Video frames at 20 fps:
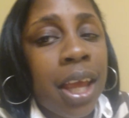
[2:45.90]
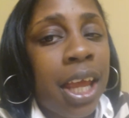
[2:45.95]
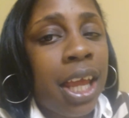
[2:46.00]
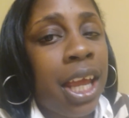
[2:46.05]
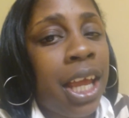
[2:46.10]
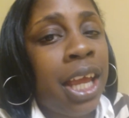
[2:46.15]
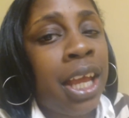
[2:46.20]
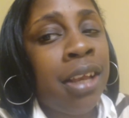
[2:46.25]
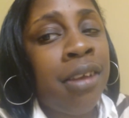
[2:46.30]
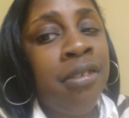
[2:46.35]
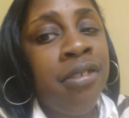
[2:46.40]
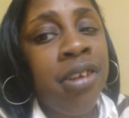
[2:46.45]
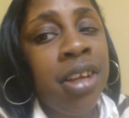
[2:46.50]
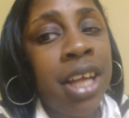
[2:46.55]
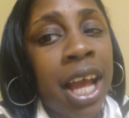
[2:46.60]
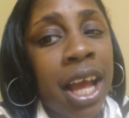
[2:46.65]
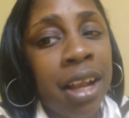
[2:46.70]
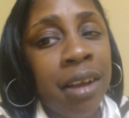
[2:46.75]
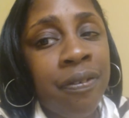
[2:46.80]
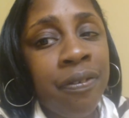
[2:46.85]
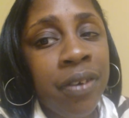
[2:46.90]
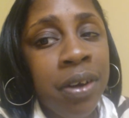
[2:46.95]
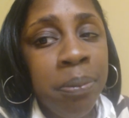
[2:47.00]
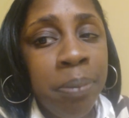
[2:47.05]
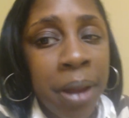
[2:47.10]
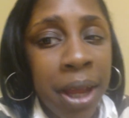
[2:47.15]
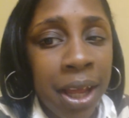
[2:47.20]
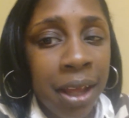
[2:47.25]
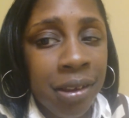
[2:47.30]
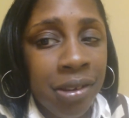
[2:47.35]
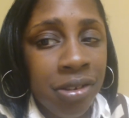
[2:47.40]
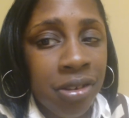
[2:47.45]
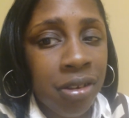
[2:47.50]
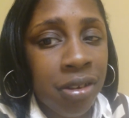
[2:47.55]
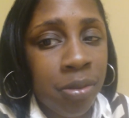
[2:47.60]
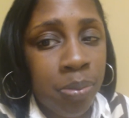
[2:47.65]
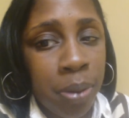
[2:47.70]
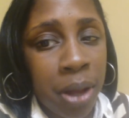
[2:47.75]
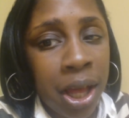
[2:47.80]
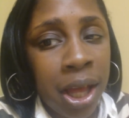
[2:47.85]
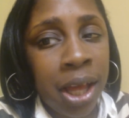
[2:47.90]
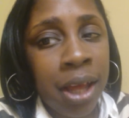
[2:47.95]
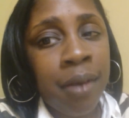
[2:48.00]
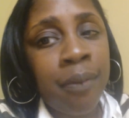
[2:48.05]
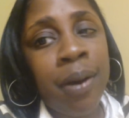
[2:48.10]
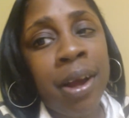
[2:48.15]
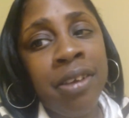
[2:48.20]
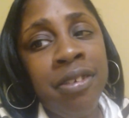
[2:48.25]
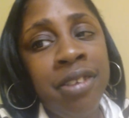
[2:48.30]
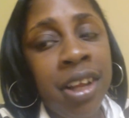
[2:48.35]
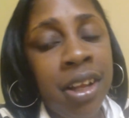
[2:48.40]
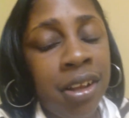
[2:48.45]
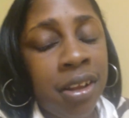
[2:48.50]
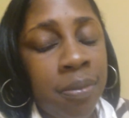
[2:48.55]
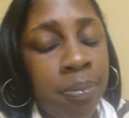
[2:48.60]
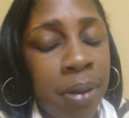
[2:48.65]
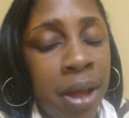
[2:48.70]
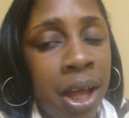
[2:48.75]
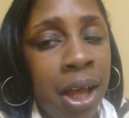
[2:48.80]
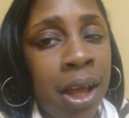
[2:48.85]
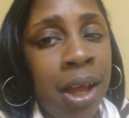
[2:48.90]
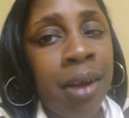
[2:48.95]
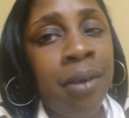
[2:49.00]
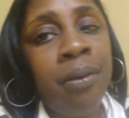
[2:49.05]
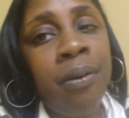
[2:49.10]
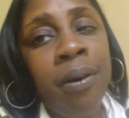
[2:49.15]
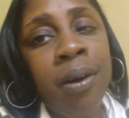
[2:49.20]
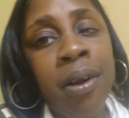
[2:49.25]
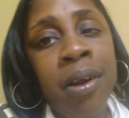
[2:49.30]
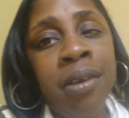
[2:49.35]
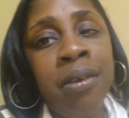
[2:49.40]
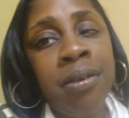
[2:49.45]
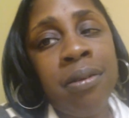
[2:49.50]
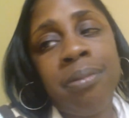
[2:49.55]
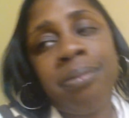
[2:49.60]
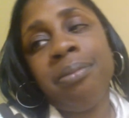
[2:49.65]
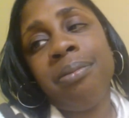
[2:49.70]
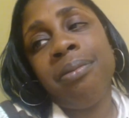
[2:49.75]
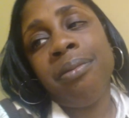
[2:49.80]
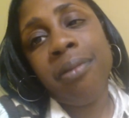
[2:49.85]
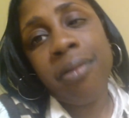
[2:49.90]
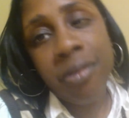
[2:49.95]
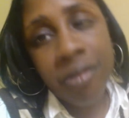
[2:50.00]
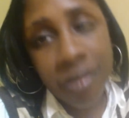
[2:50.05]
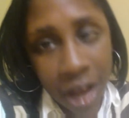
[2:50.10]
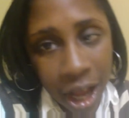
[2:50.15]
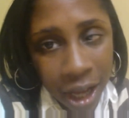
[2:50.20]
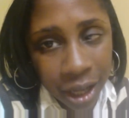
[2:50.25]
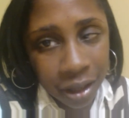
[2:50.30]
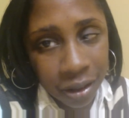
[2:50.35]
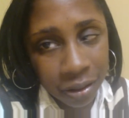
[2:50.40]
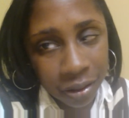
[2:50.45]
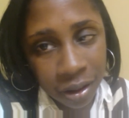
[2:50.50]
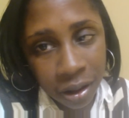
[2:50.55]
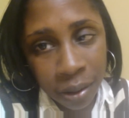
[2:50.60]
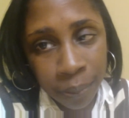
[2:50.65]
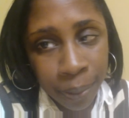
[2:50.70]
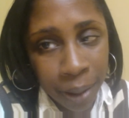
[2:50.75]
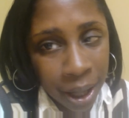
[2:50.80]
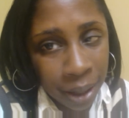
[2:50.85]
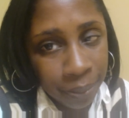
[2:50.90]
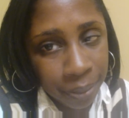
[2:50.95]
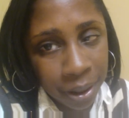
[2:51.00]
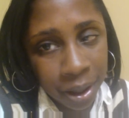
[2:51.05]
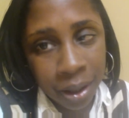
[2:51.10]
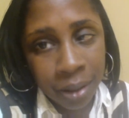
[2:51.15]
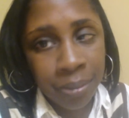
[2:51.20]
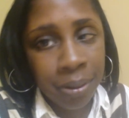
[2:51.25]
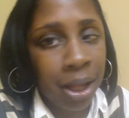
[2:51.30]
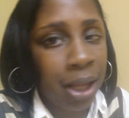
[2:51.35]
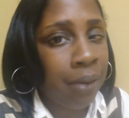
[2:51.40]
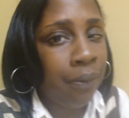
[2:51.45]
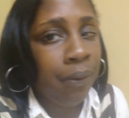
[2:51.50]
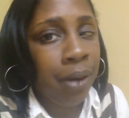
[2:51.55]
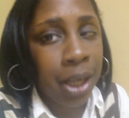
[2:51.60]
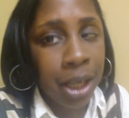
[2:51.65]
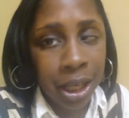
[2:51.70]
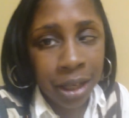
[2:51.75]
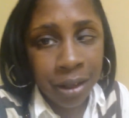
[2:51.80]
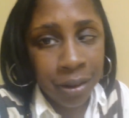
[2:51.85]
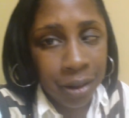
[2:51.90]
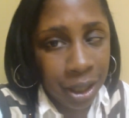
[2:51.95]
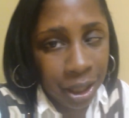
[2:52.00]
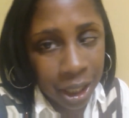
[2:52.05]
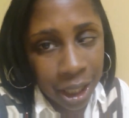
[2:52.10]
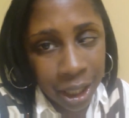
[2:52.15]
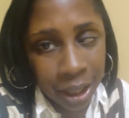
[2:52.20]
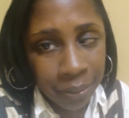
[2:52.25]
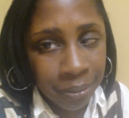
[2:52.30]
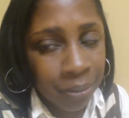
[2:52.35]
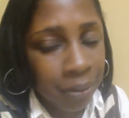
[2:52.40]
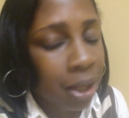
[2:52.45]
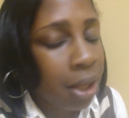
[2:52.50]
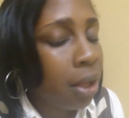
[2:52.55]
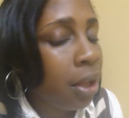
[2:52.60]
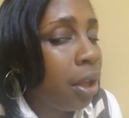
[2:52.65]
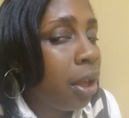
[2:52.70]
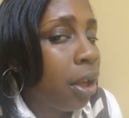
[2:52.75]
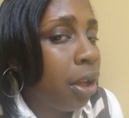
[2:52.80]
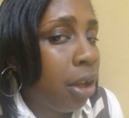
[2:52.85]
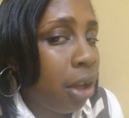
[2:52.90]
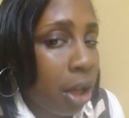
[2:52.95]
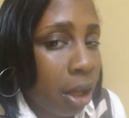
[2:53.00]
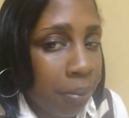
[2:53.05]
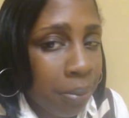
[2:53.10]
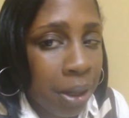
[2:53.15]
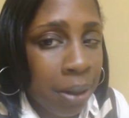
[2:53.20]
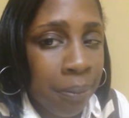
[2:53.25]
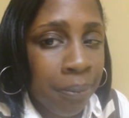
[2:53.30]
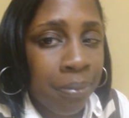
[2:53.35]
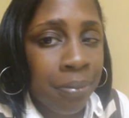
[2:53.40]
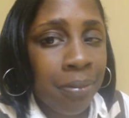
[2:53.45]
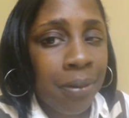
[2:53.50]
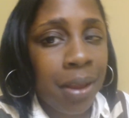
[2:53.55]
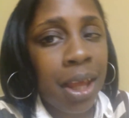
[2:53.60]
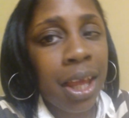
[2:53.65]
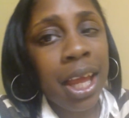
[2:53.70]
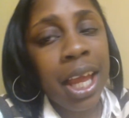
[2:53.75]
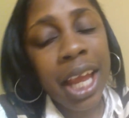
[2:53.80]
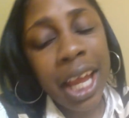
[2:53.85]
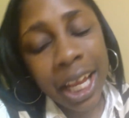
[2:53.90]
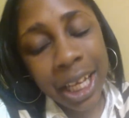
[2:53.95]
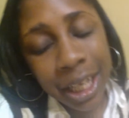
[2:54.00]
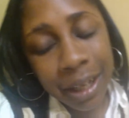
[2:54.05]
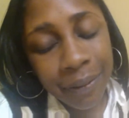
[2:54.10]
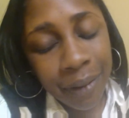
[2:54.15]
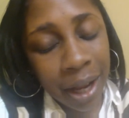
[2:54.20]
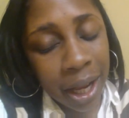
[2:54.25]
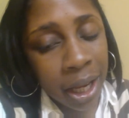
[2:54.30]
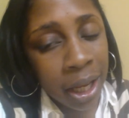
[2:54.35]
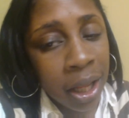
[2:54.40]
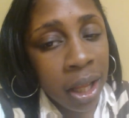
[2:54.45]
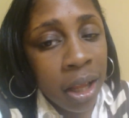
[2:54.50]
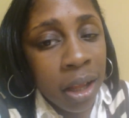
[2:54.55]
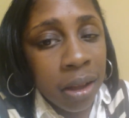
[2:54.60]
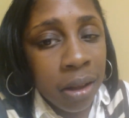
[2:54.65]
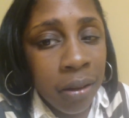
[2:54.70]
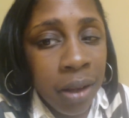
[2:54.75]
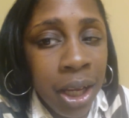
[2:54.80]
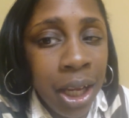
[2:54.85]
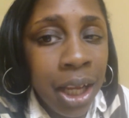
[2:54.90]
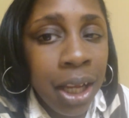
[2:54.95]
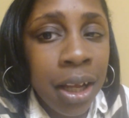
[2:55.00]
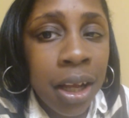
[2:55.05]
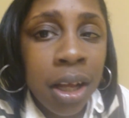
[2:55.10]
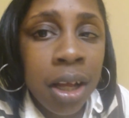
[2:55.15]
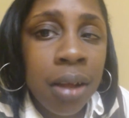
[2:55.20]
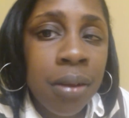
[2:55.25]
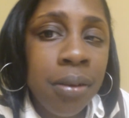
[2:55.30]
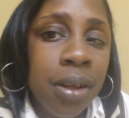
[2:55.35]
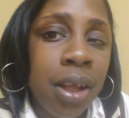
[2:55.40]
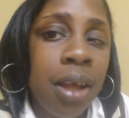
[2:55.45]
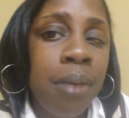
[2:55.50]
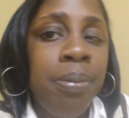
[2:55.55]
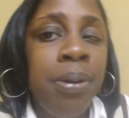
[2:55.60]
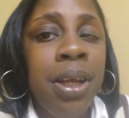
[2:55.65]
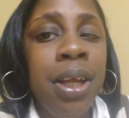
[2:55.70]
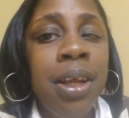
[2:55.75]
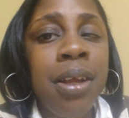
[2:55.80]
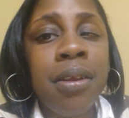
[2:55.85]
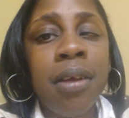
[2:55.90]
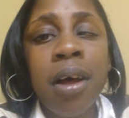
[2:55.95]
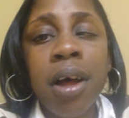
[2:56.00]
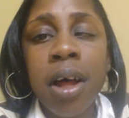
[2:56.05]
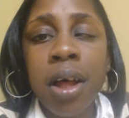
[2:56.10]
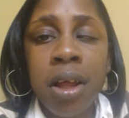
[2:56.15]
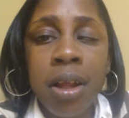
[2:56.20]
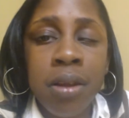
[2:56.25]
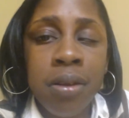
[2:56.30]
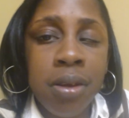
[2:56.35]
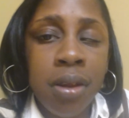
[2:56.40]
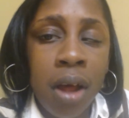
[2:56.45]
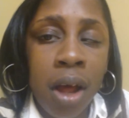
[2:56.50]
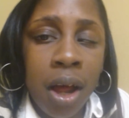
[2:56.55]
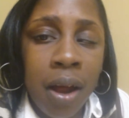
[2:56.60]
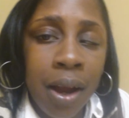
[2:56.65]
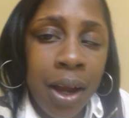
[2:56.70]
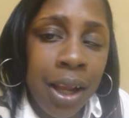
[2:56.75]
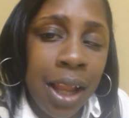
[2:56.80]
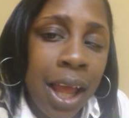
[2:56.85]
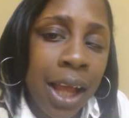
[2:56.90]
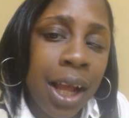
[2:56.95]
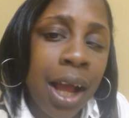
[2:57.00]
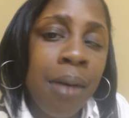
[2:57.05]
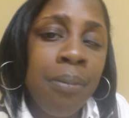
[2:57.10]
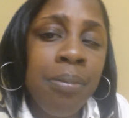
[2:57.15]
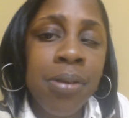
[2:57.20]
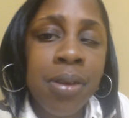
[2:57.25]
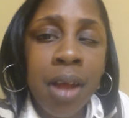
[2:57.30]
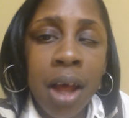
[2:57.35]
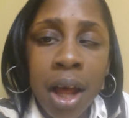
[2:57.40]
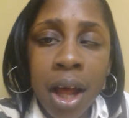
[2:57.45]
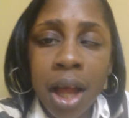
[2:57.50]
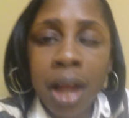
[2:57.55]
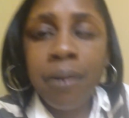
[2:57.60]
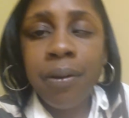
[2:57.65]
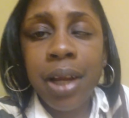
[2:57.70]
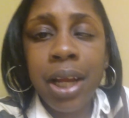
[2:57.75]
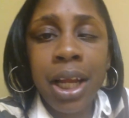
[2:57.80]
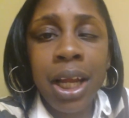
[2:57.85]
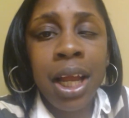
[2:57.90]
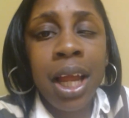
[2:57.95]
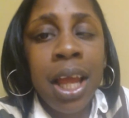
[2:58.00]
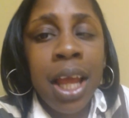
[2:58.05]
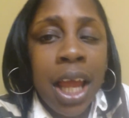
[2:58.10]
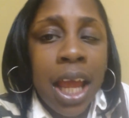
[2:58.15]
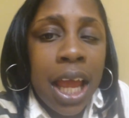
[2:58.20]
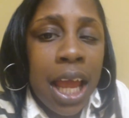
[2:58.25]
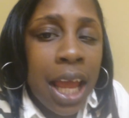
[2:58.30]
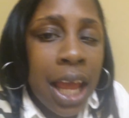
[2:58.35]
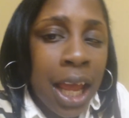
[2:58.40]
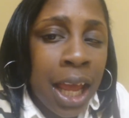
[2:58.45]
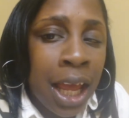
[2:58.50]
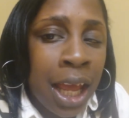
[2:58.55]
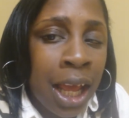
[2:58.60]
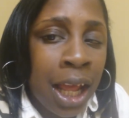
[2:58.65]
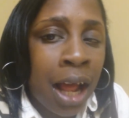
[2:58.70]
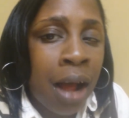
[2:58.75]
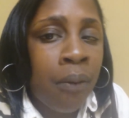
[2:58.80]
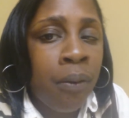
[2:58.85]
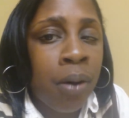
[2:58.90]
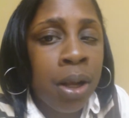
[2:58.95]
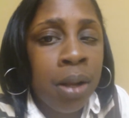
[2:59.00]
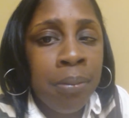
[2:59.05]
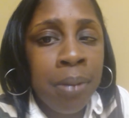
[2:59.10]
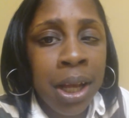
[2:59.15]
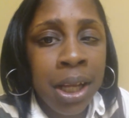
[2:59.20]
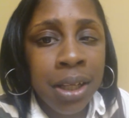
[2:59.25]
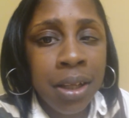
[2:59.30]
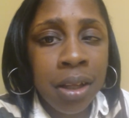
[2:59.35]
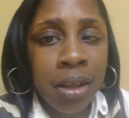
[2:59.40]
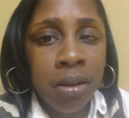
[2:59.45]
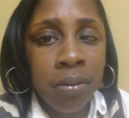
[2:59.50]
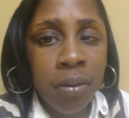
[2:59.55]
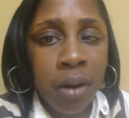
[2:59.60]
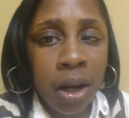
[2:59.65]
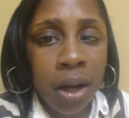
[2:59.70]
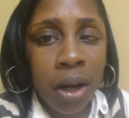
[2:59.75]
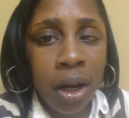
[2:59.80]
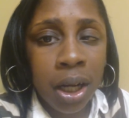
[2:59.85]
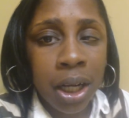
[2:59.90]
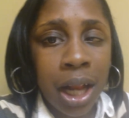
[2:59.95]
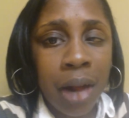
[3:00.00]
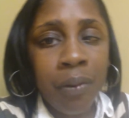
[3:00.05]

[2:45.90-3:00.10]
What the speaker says: And she got a free pass to the spa. While she at the spa, of course, Jock is going to pop up. Like, we didn't see that coming. Anyway, so he comes up. He's all sorry. Like, I'm sorry. And I want to make this work.